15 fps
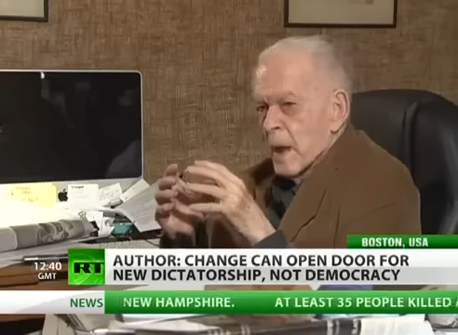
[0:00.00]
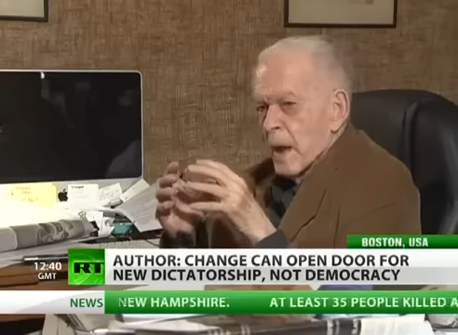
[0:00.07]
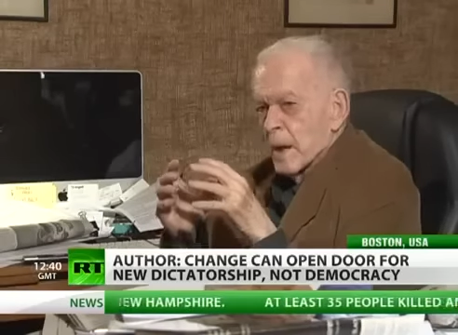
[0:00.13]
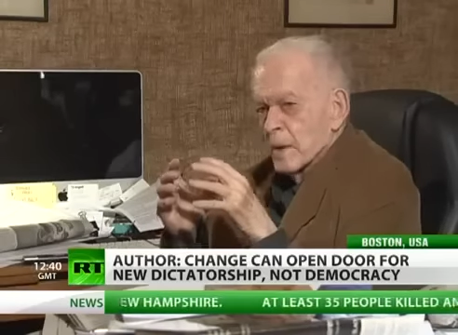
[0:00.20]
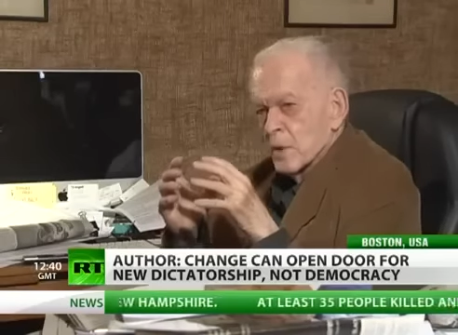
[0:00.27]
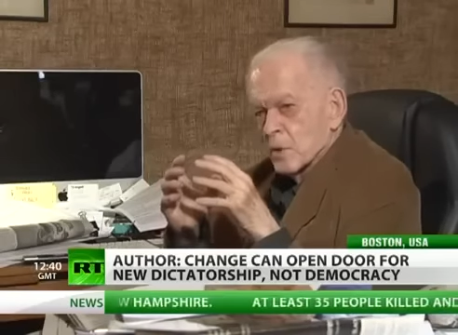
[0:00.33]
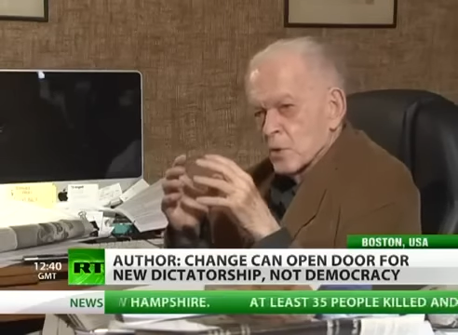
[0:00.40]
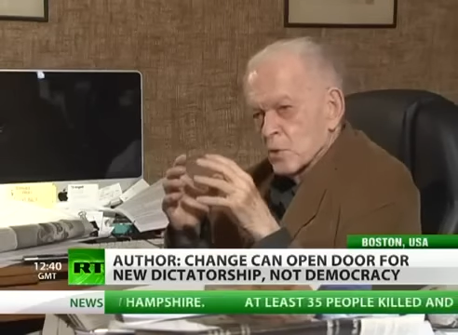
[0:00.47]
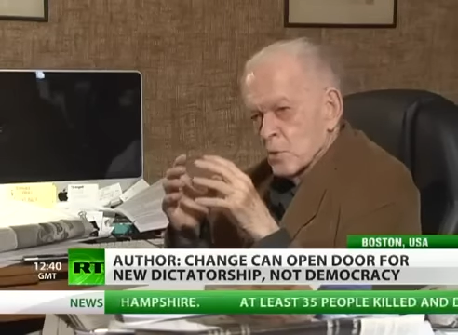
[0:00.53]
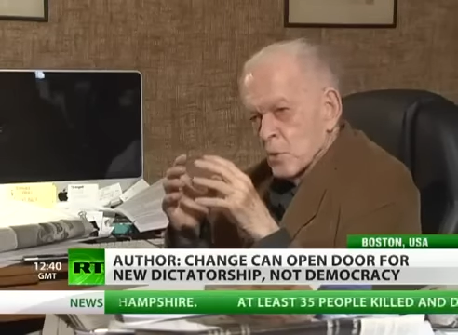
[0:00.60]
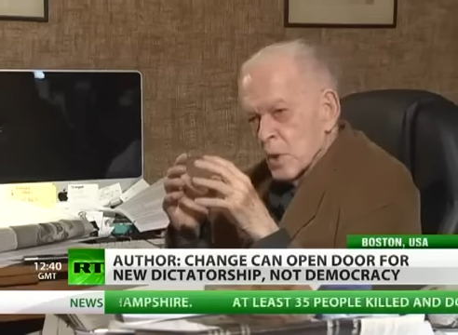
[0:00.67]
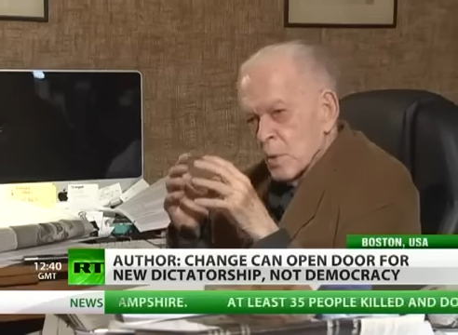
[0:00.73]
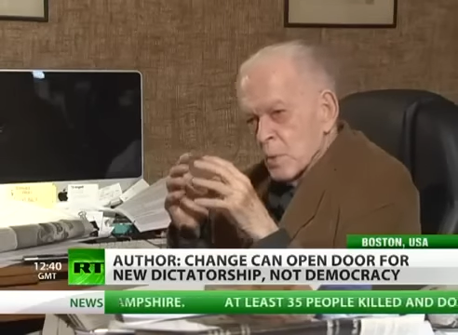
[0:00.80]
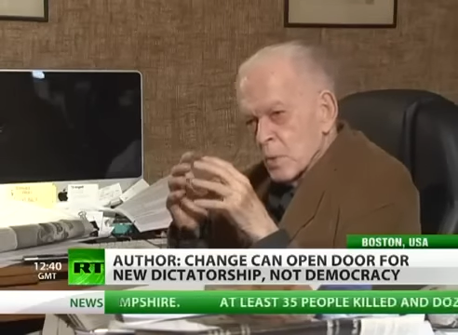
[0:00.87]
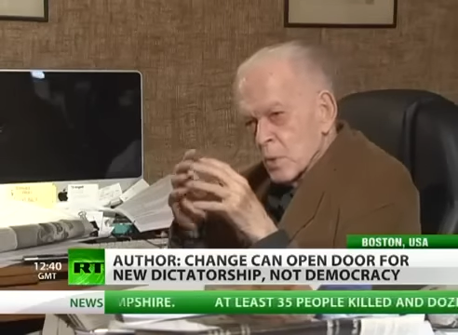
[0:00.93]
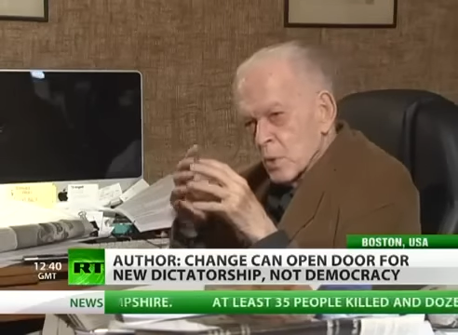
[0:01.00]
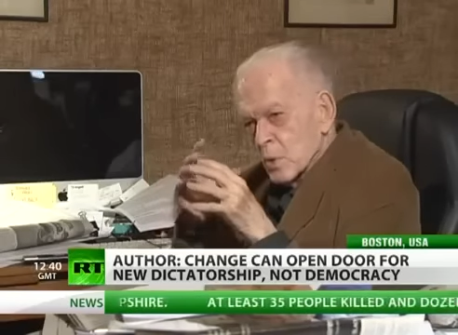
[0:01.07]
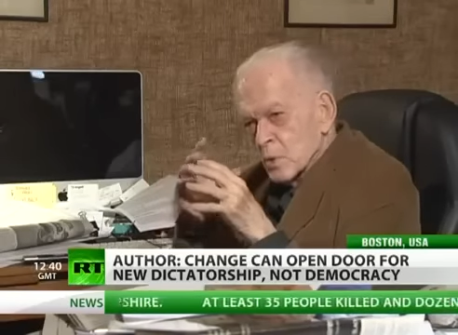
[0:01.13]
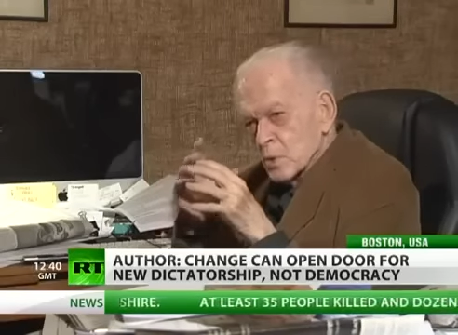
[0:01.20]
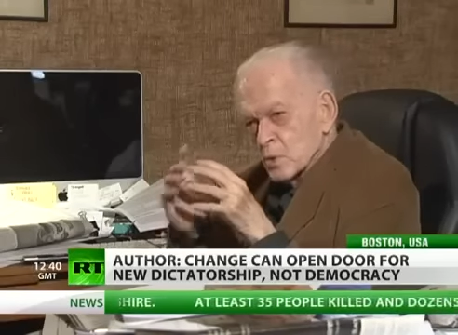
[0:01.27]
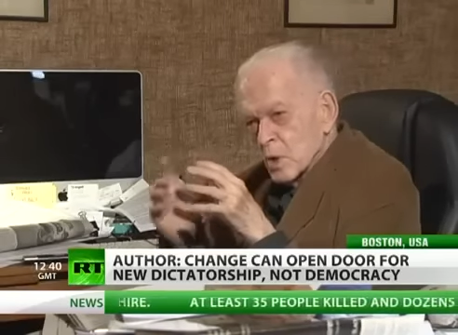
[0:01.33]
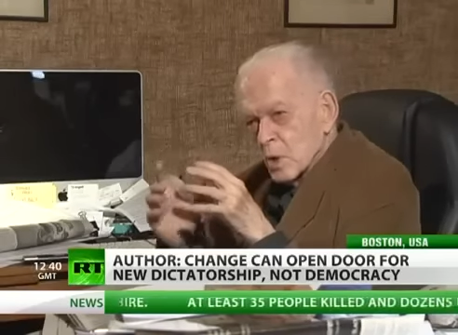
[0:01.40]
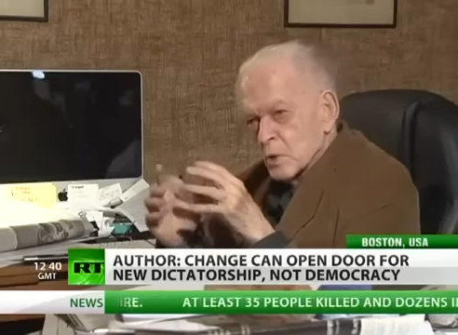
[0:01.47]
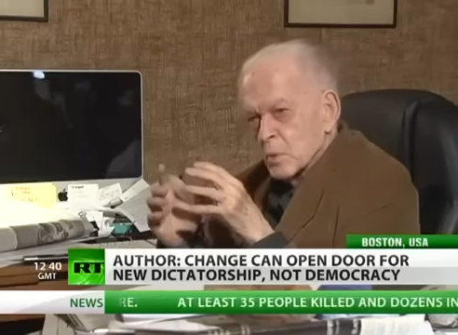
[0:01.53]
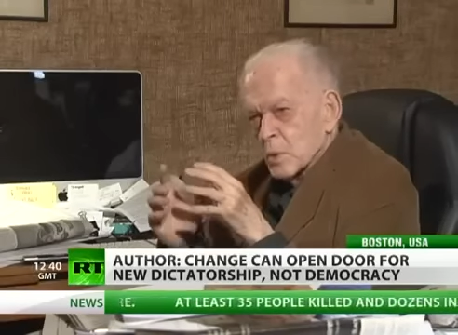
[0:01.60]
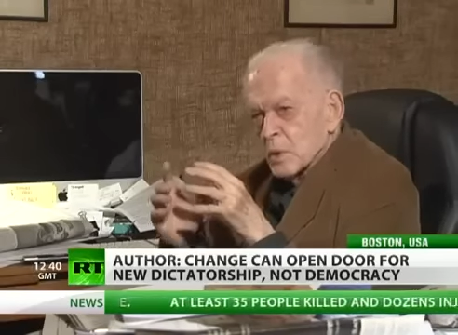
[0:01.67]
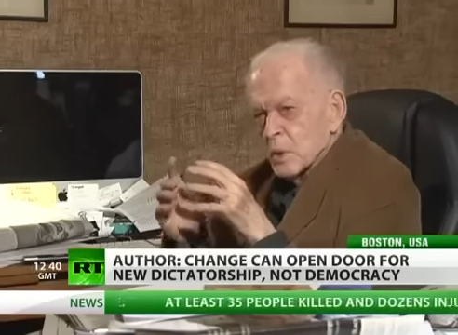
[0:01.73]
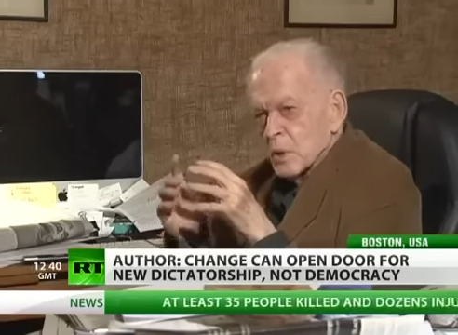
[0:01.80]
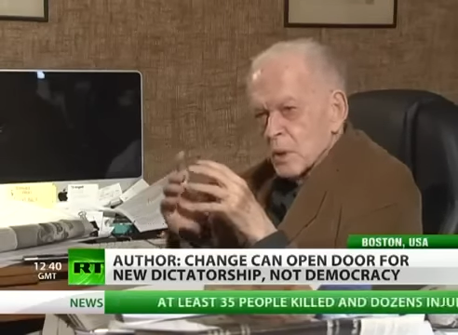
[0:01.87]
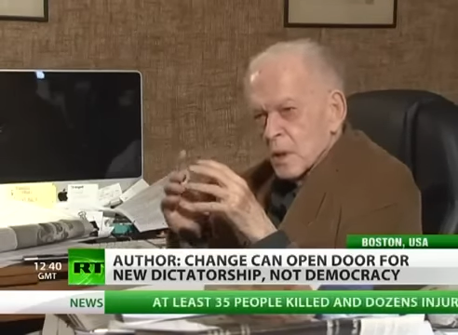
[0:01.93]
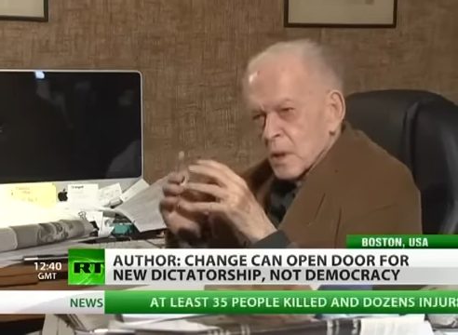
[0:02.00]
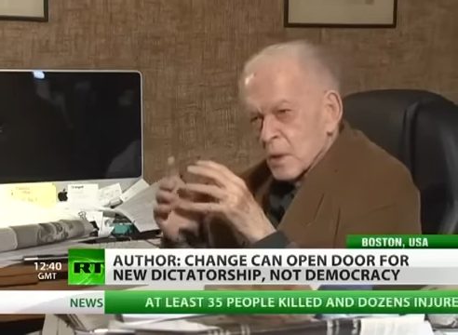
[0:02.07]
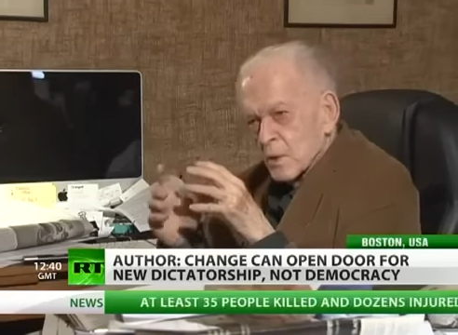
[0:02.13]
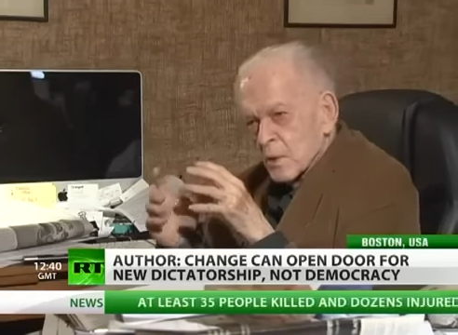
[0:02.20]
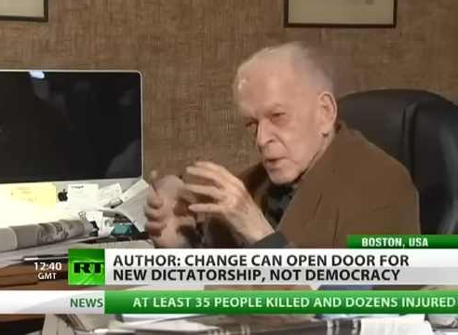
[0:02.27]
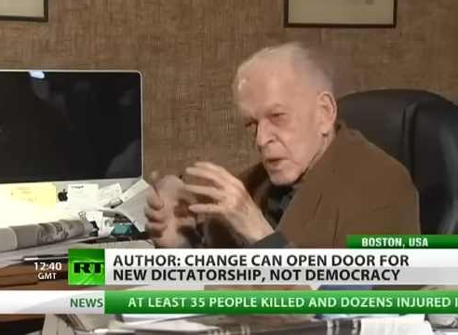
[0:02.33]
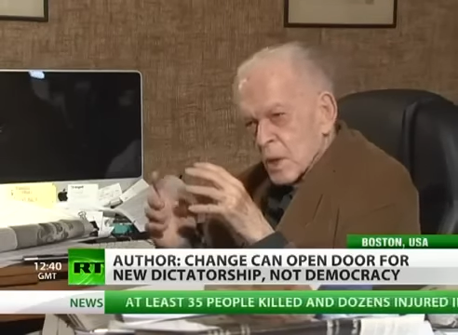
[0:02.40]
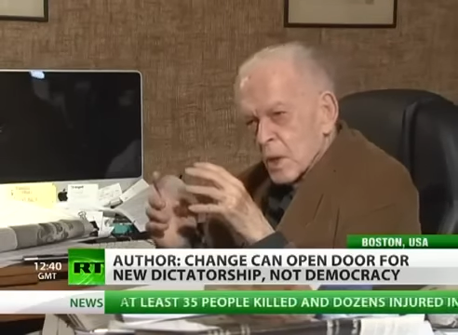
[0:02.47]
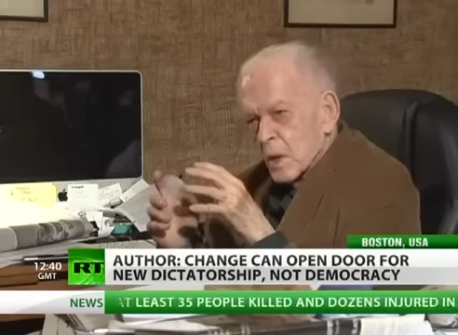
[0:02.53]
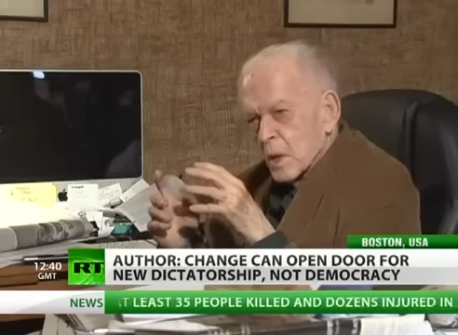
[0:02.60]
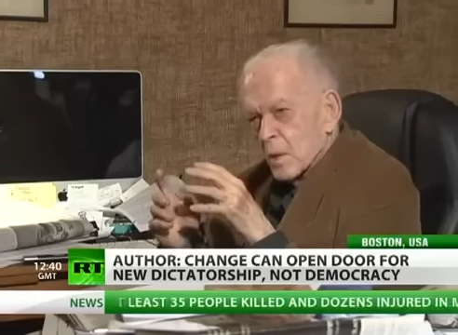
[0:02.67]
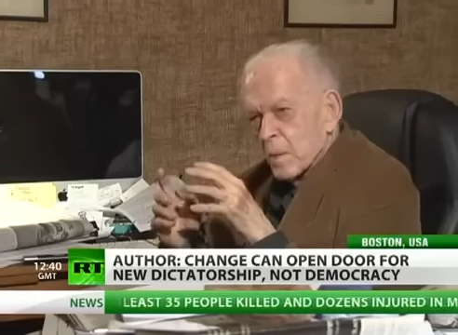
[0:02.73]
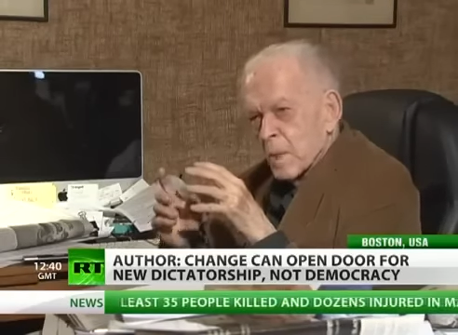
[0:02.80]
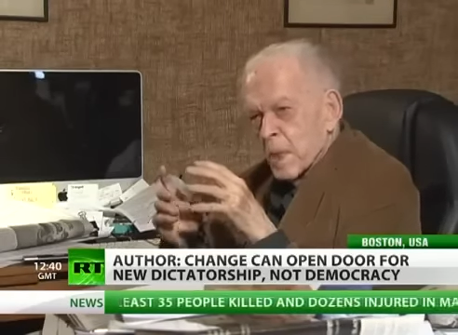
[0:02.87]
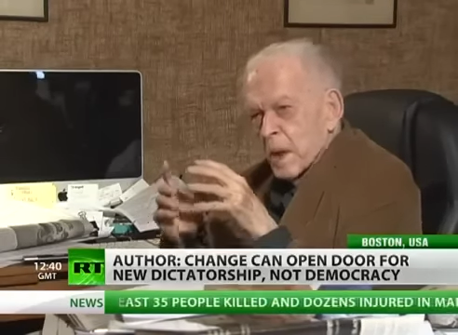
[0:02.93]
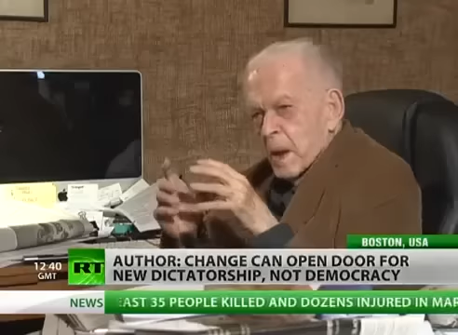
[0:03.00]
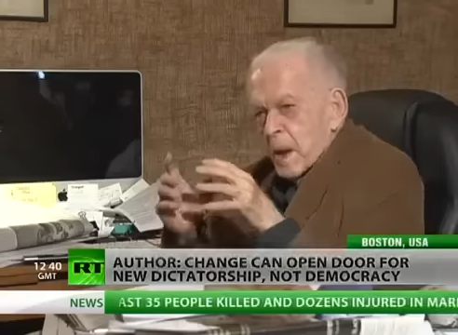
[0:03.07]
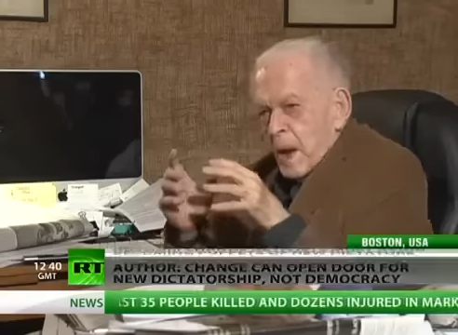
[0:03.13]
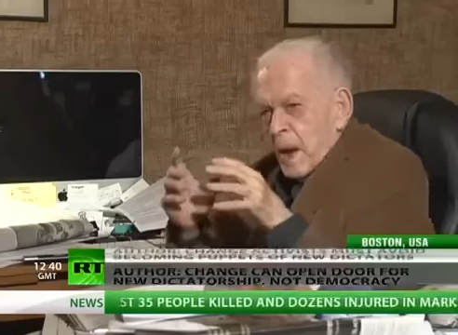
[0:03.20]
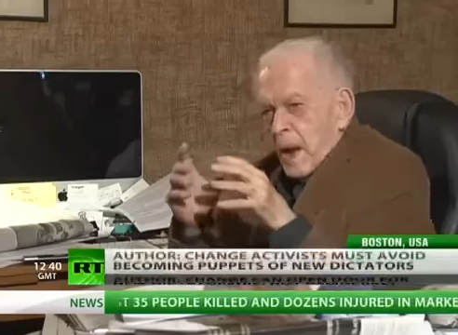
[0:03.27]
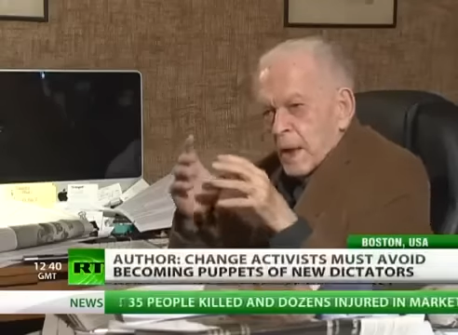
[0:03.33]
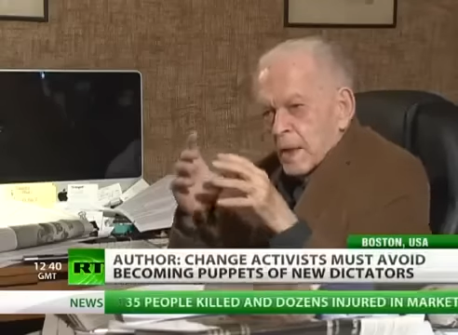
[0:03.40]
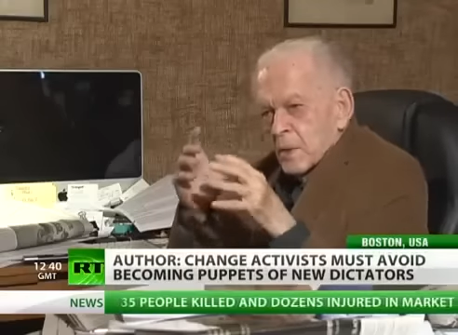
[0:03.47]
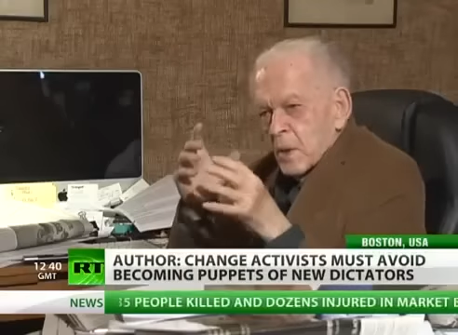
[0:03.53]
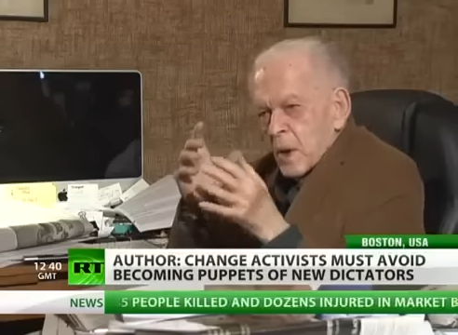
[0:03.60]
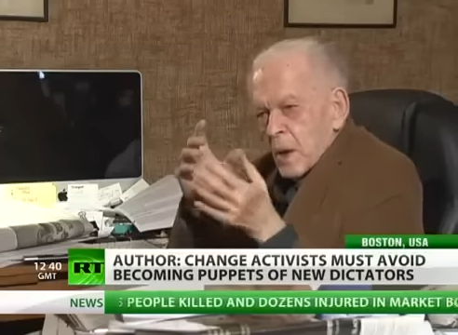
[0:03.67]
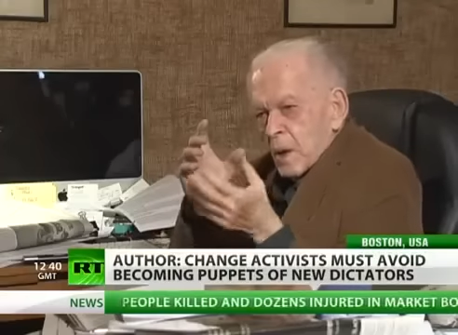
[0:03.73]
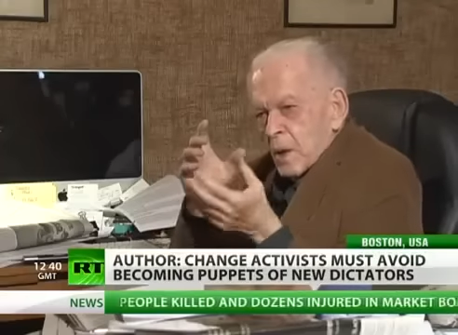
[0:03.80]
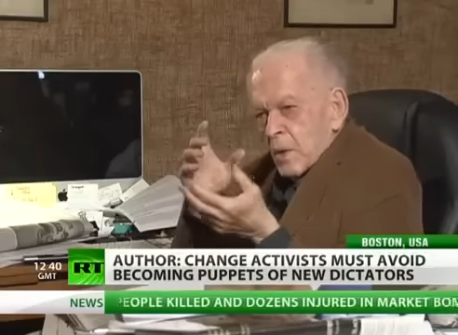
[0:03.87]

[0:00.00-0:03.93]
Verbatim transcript: and extreme good judgment and clear thinking and